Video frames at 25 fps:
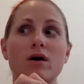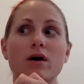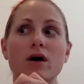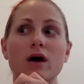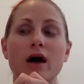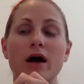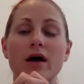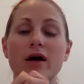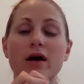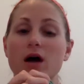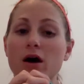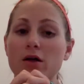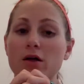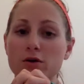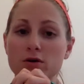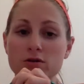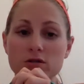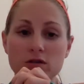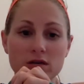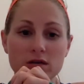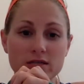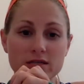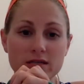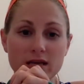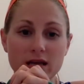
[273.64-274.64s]
I got those
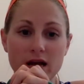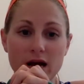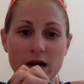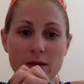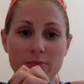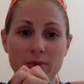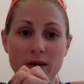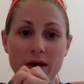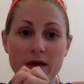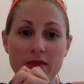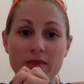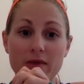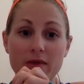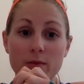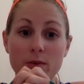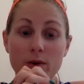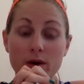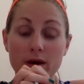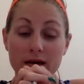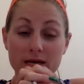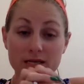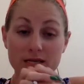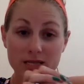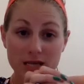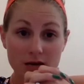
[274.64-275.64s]
all set up. And then
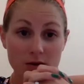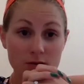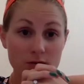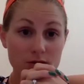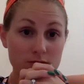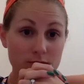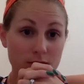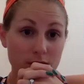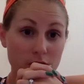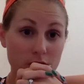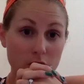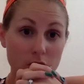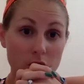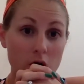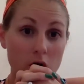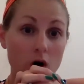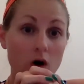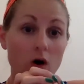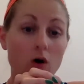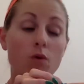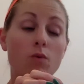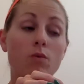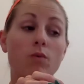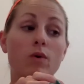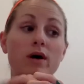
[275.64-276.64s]
what I did was my
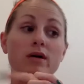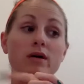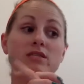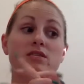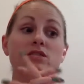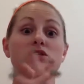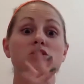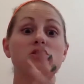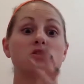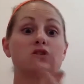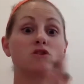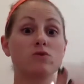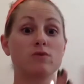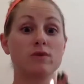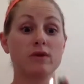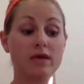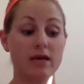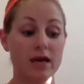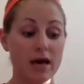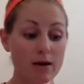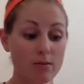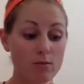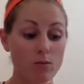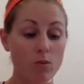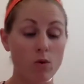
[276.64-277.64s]
goal was to
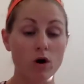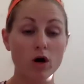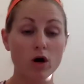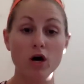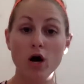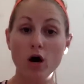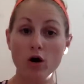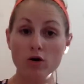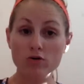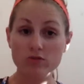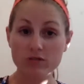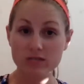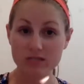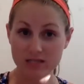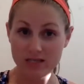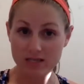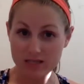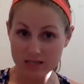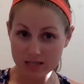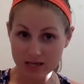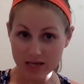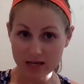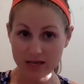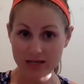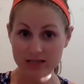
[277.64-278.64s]
get more
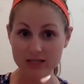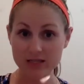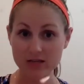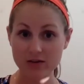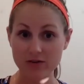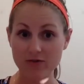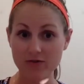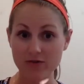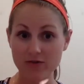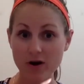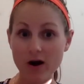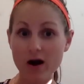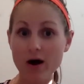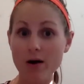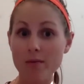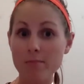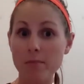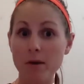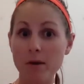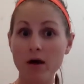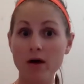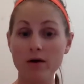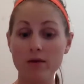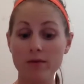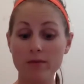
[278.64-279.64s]
hostesses
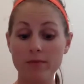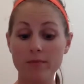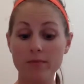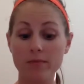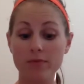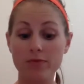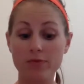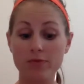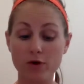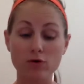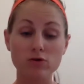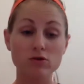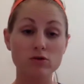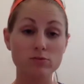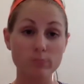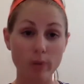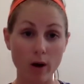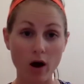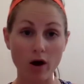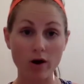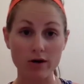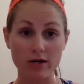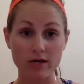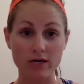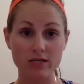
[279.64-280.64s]
from those
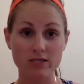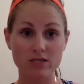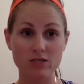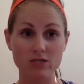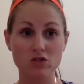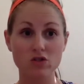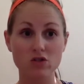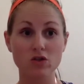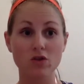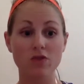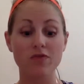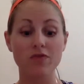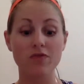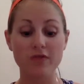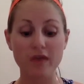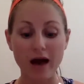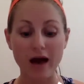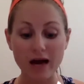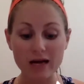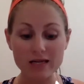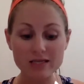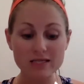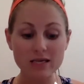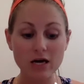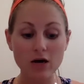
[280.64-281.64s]
parties. So
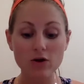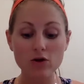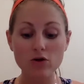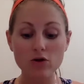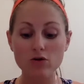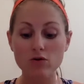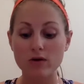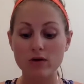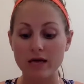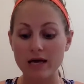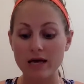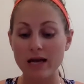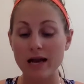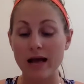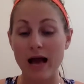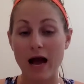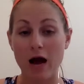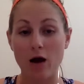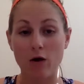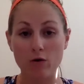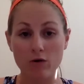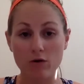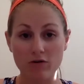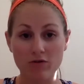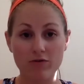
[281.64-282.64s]
that's how you get
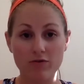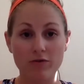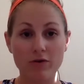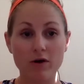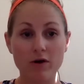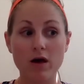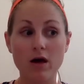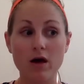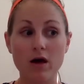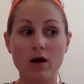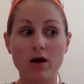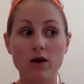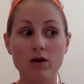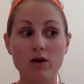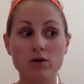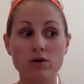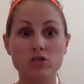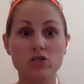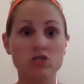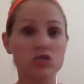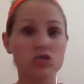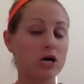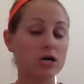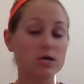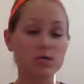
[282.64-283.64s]
out of
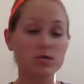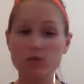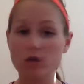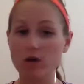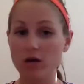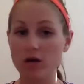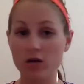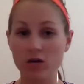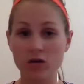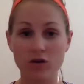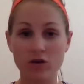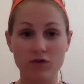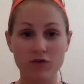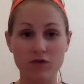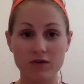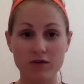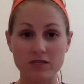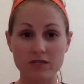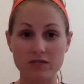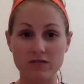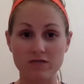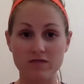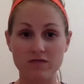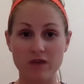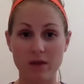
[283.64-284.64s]
just talking to your
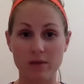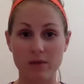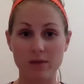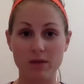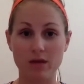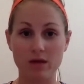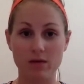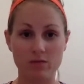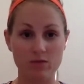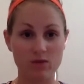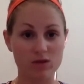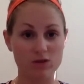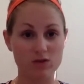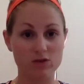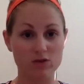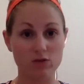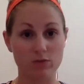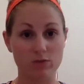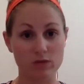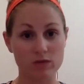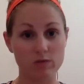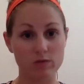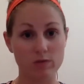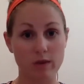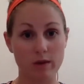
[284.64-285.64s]
friends and family and being
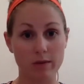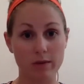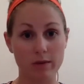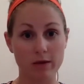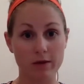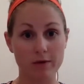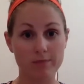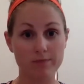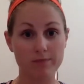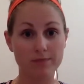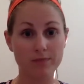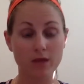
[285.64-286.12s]
super spammy.